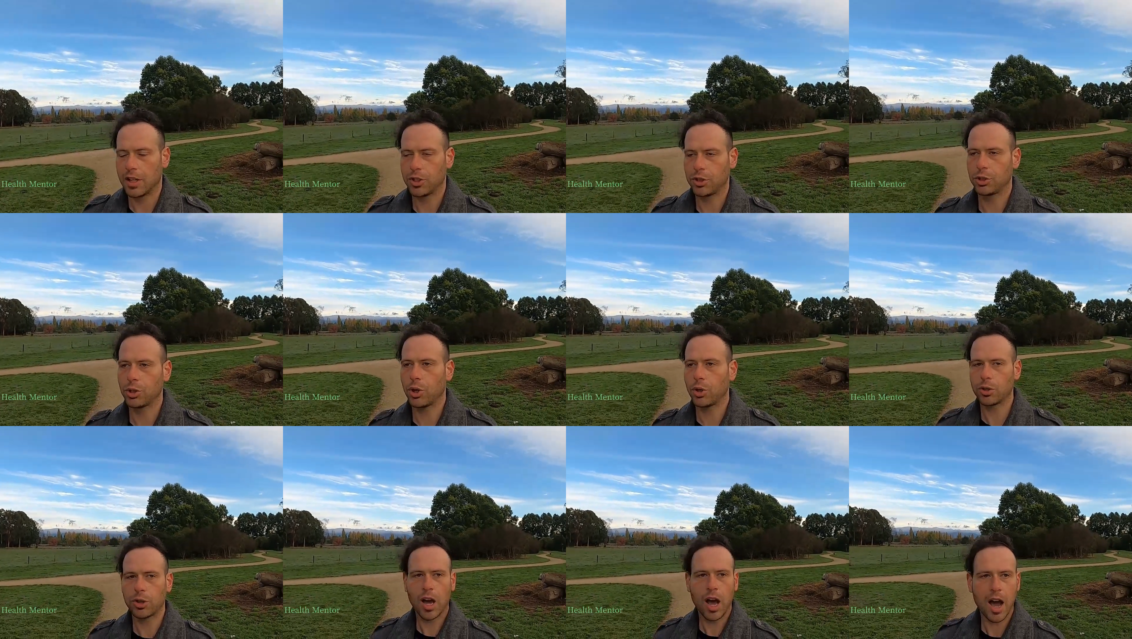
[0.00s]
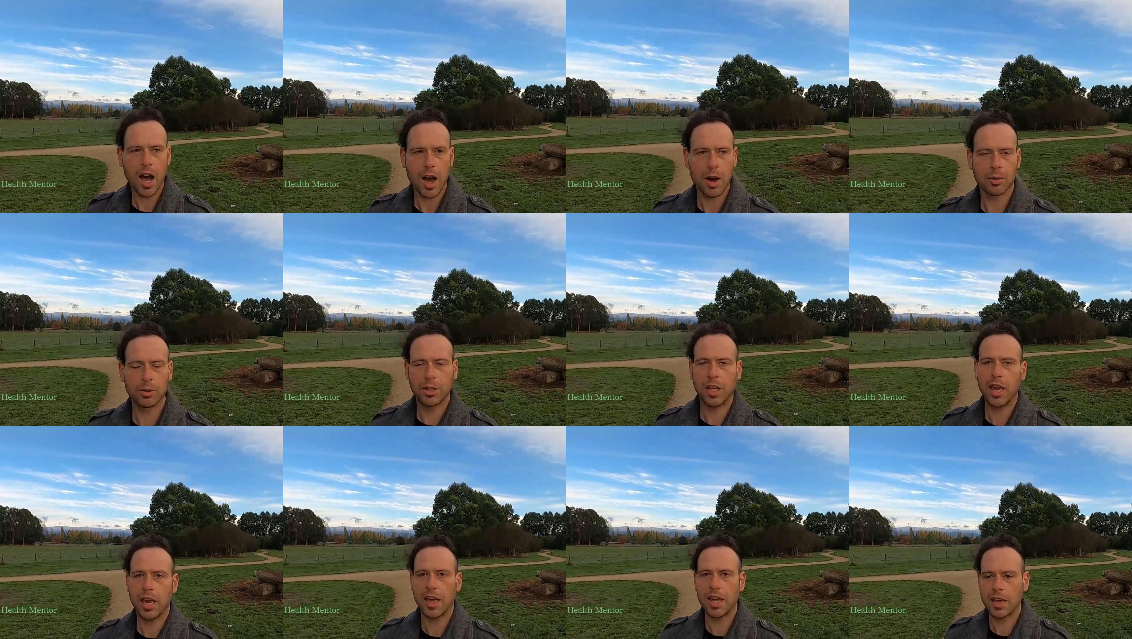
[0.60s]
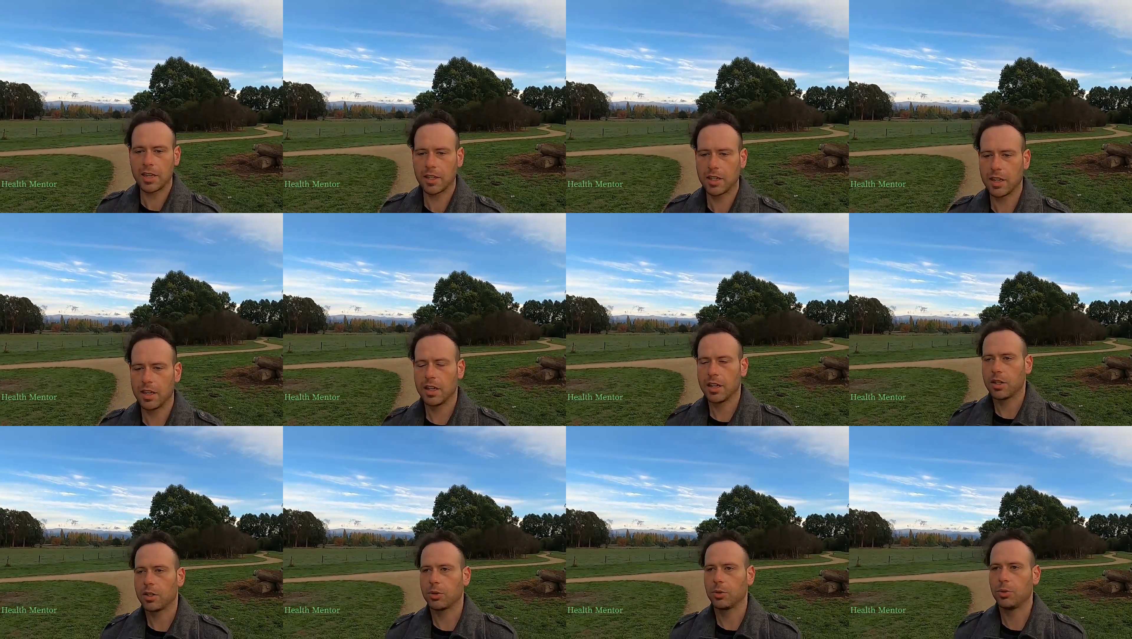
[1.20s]
showed how they
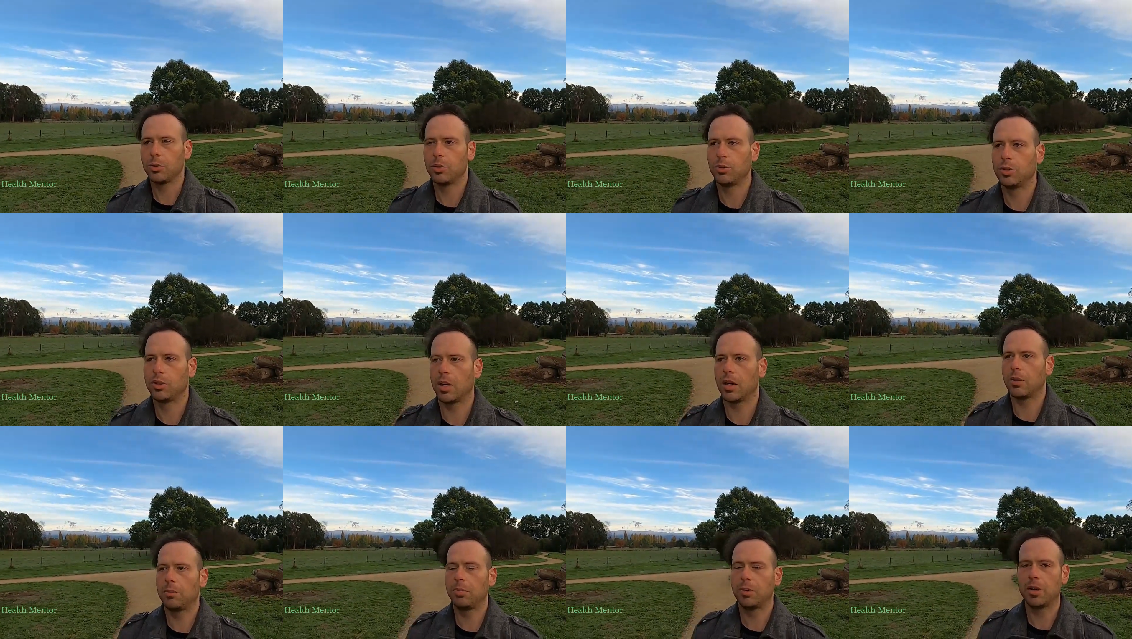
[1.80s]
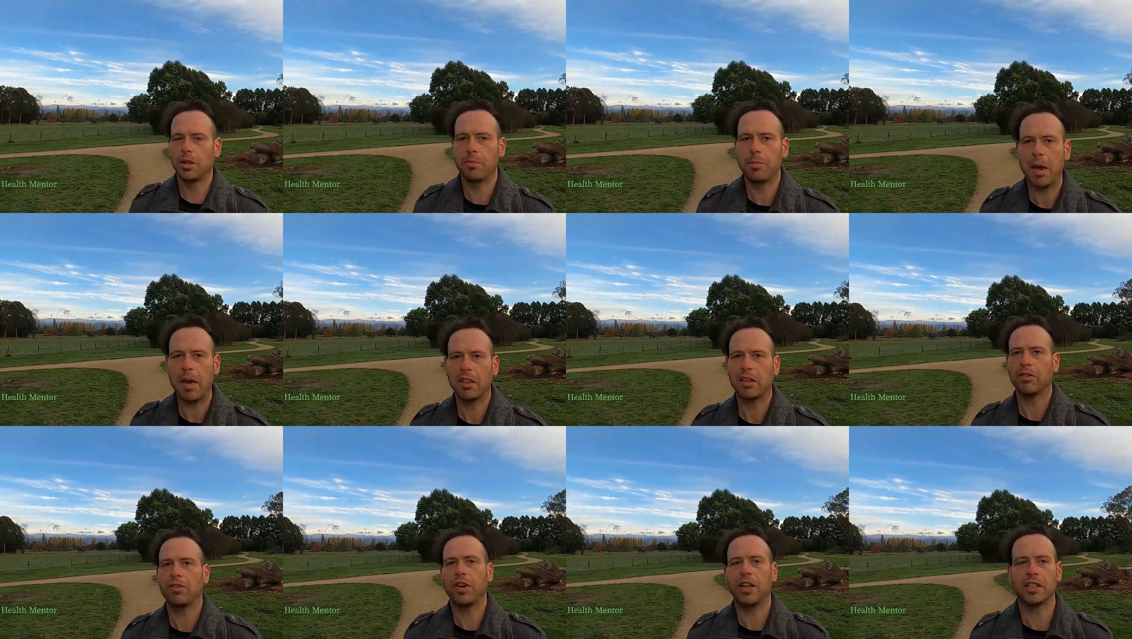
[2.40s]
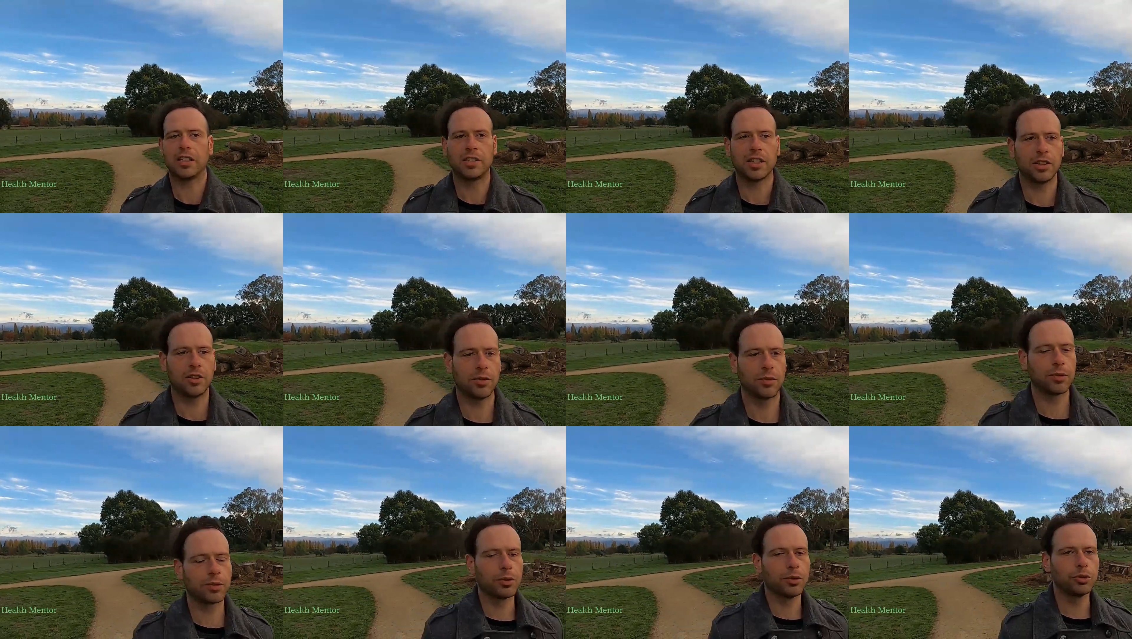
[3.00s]
could be manifested
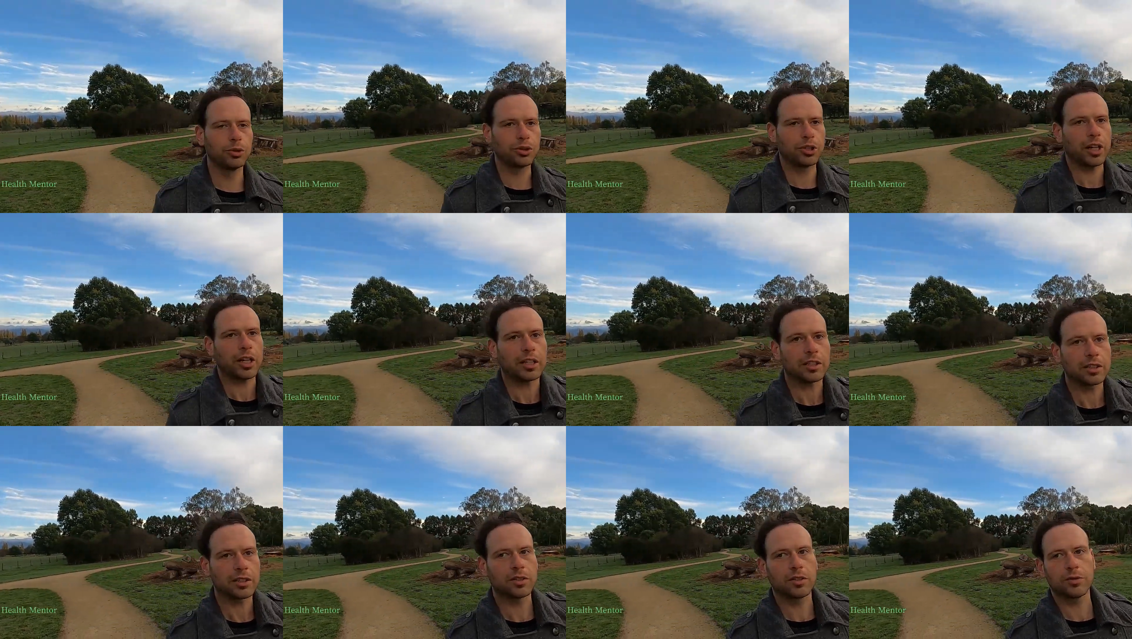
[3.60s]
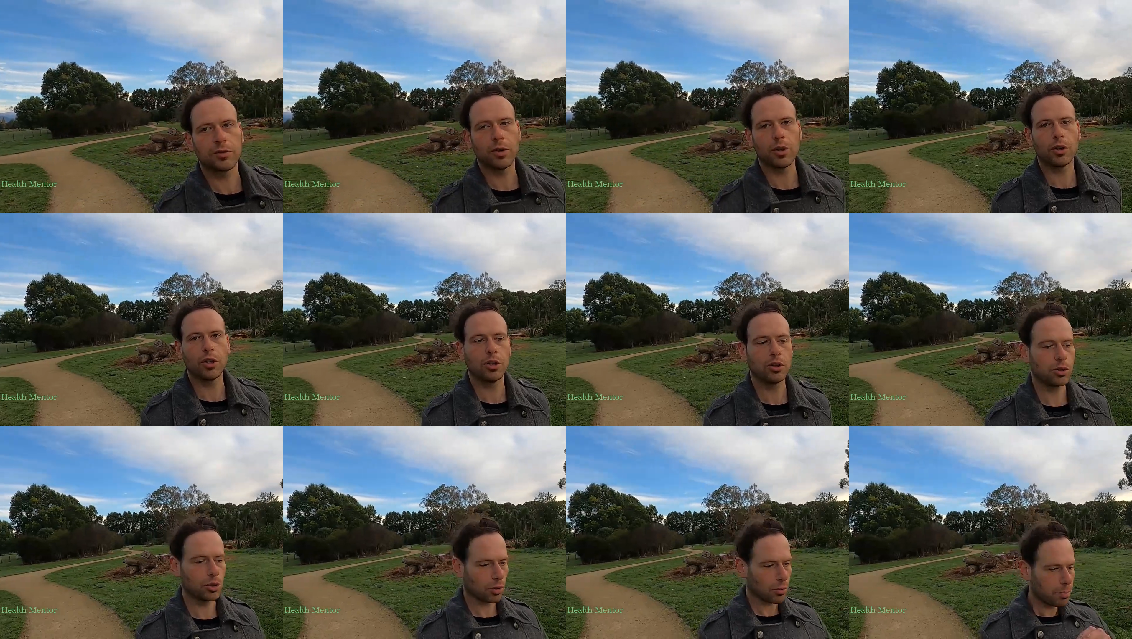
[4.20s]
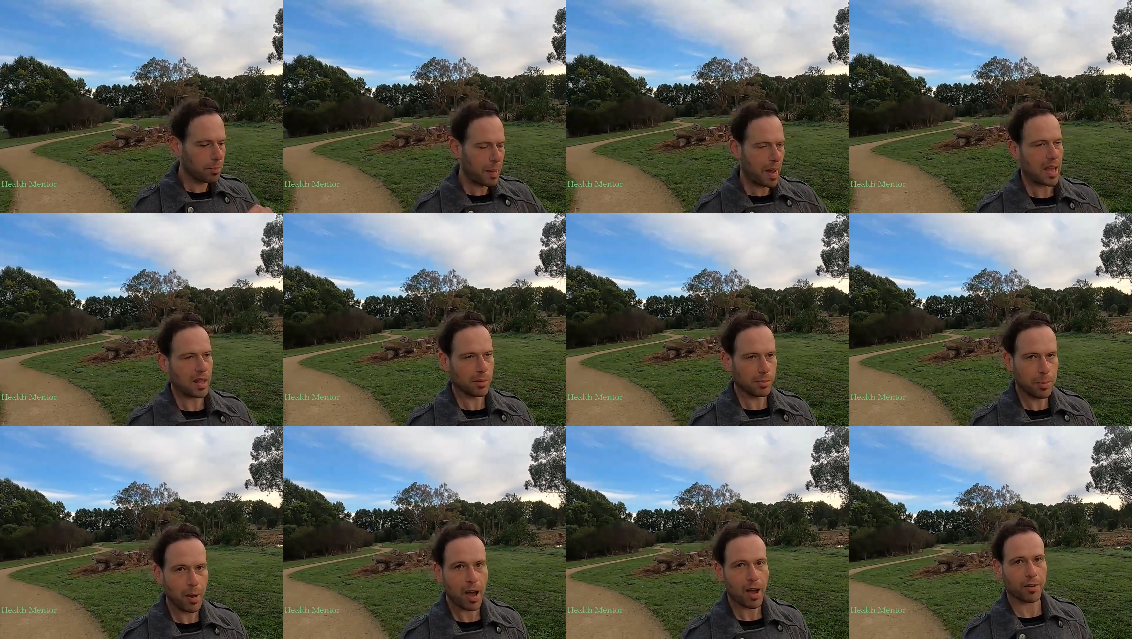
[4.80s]
through just following your
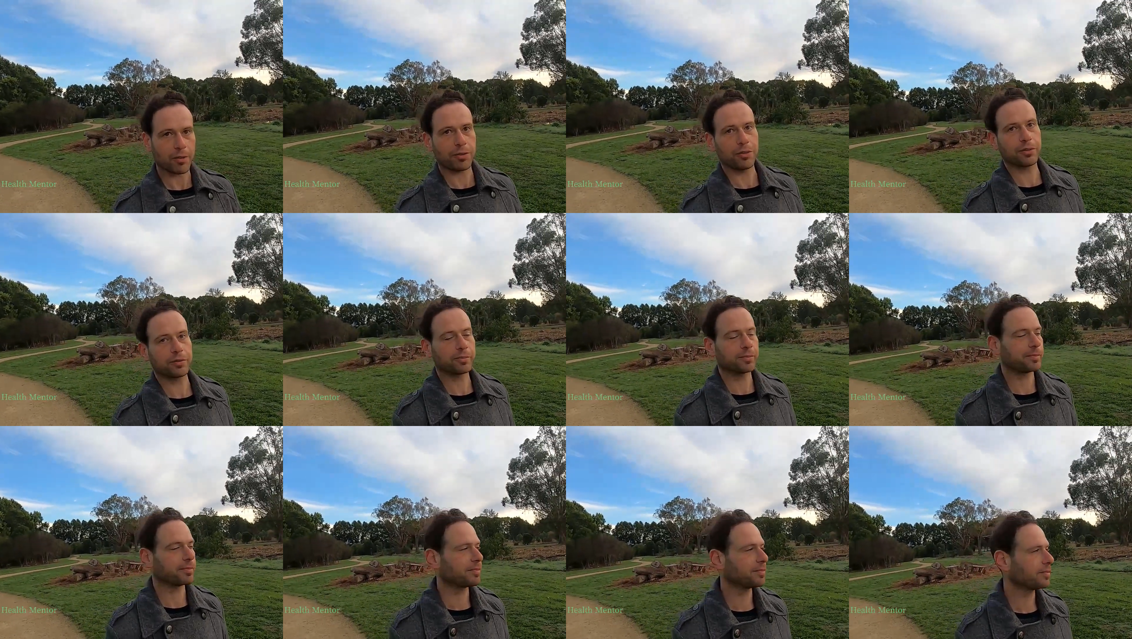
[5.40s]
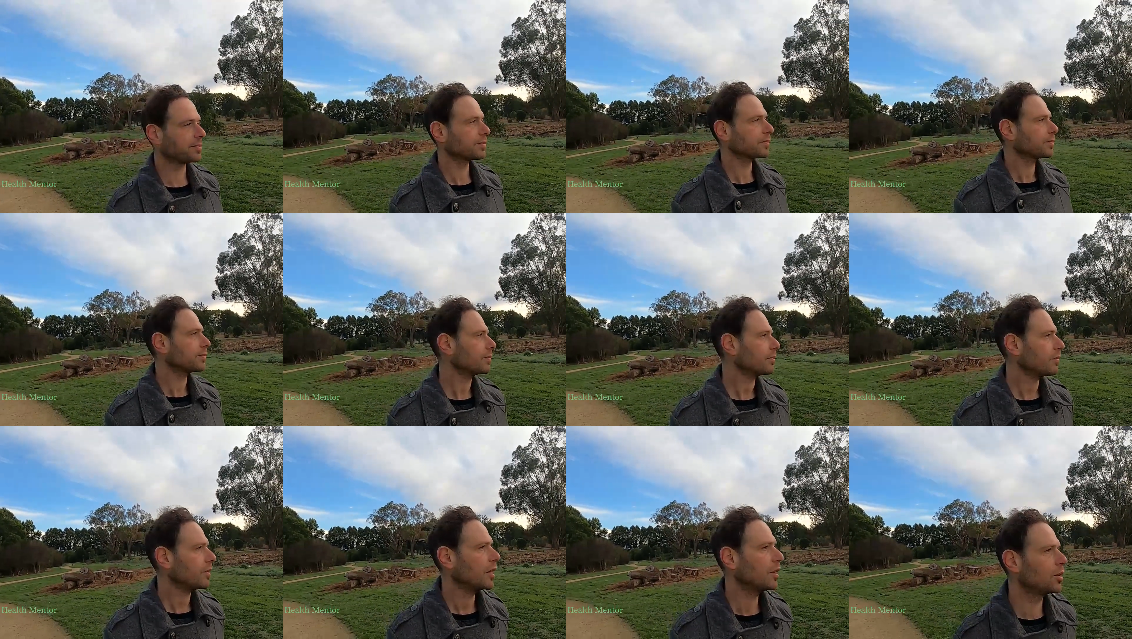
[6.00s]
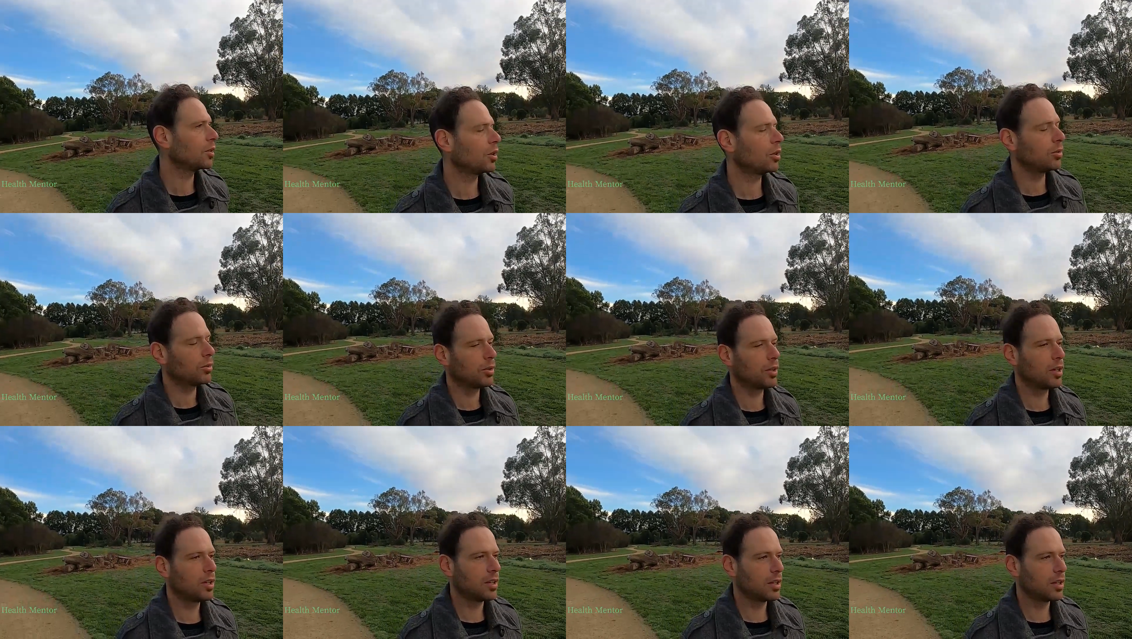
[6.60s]
main path, you know.